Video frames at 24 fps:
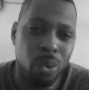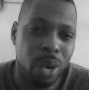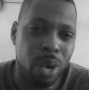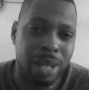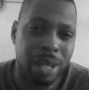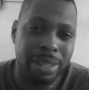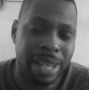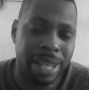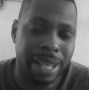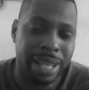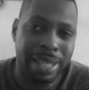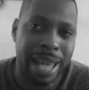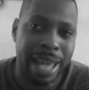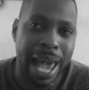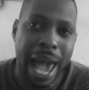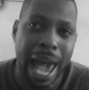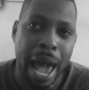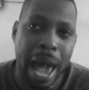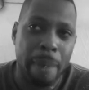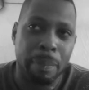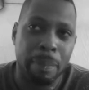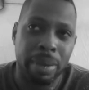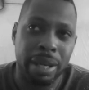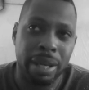want that to
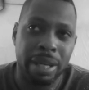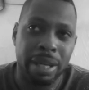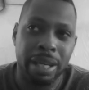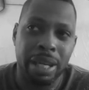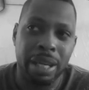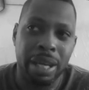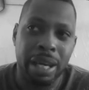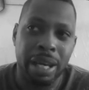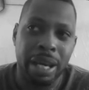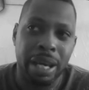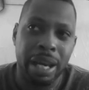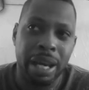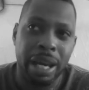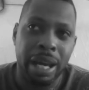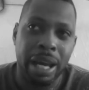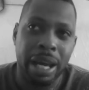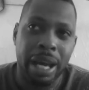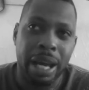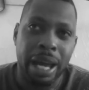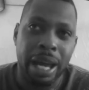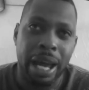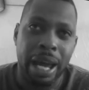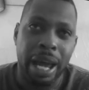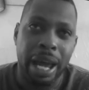happen.
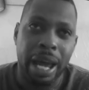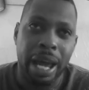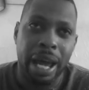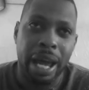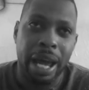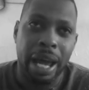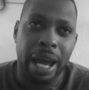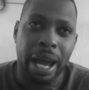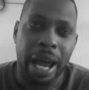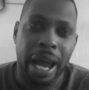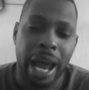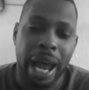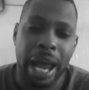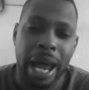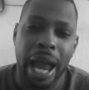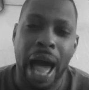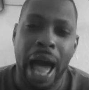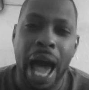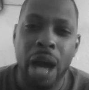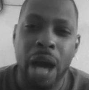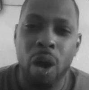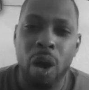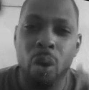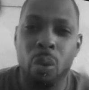And
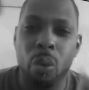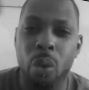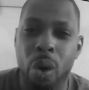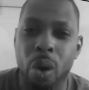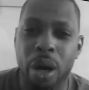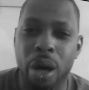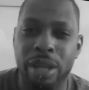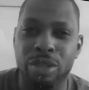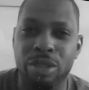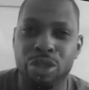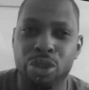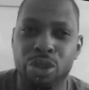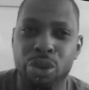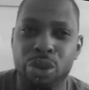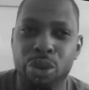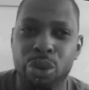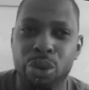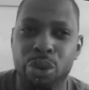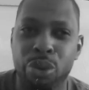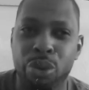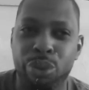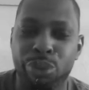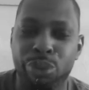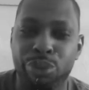I don't want
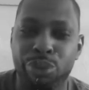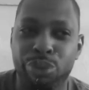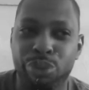to